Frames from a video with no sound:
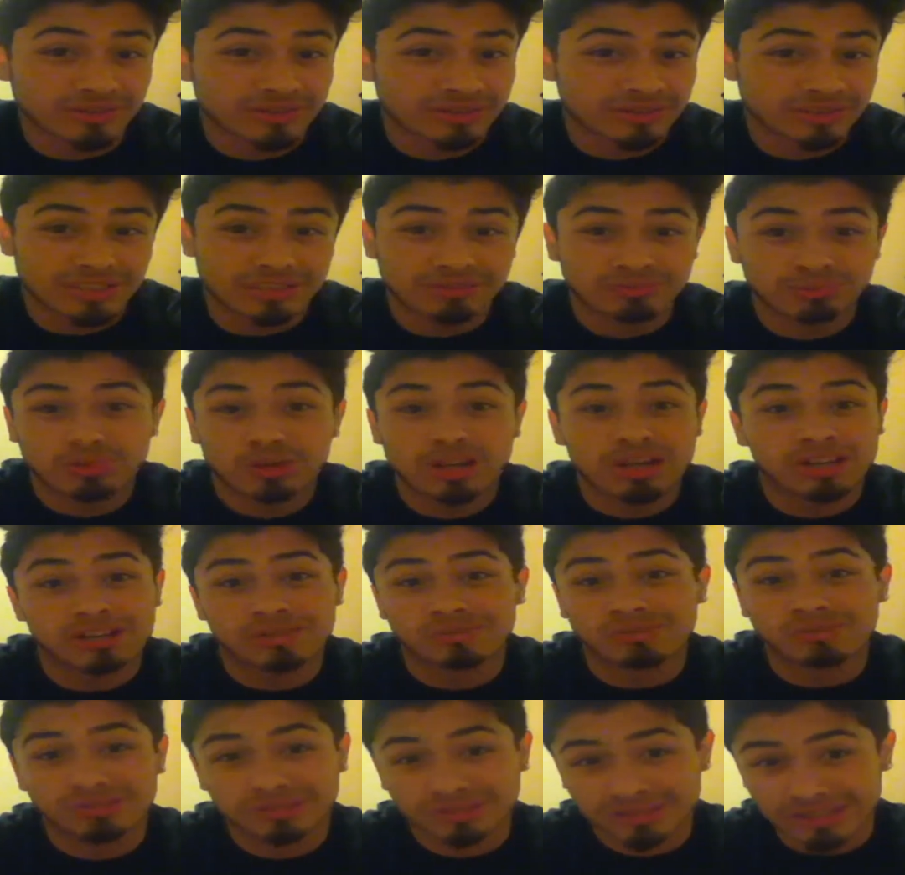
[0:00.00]
because that's probably
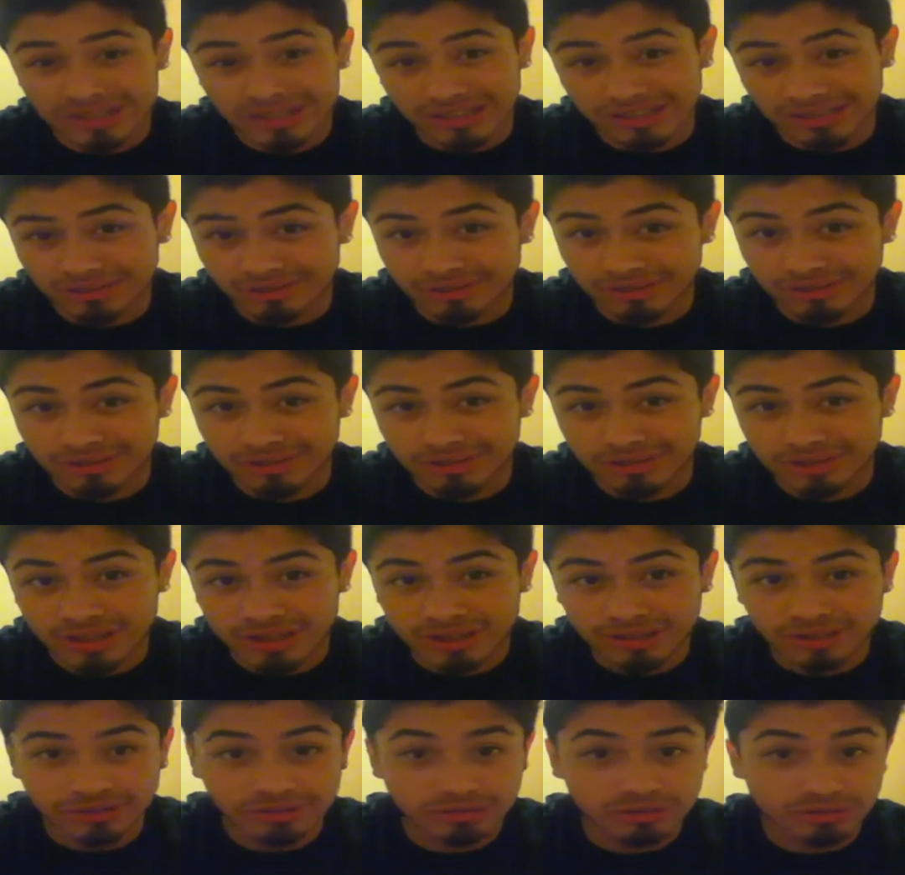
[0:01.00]
most likely what they're
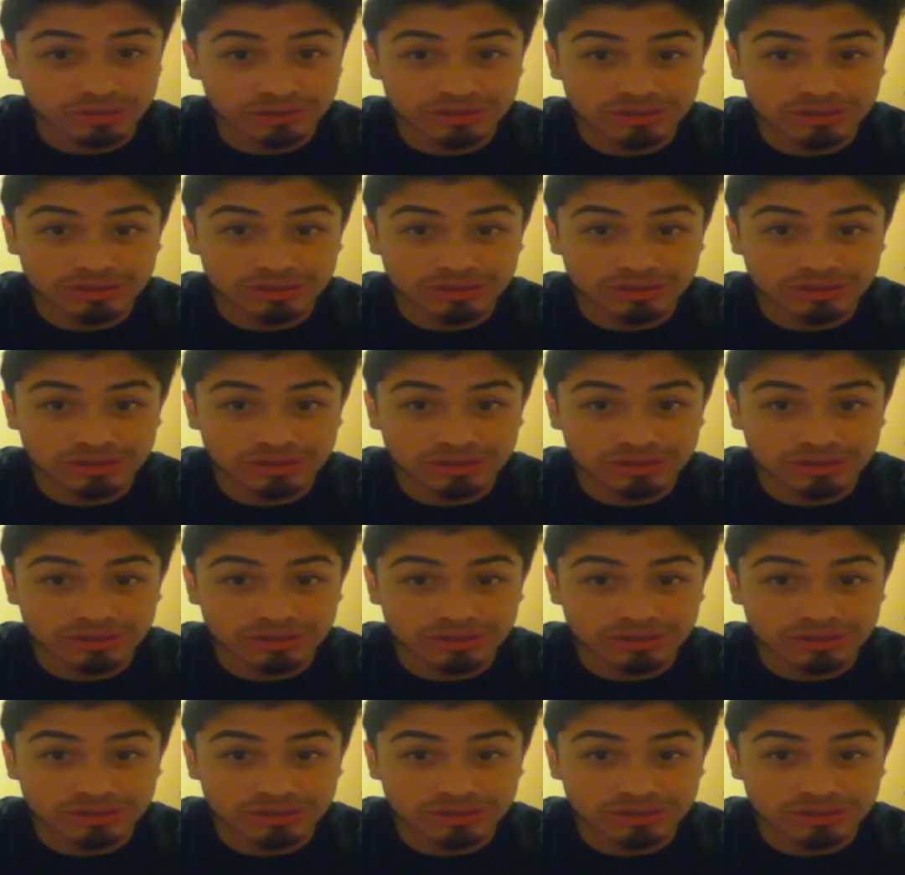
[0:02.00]
trying to do,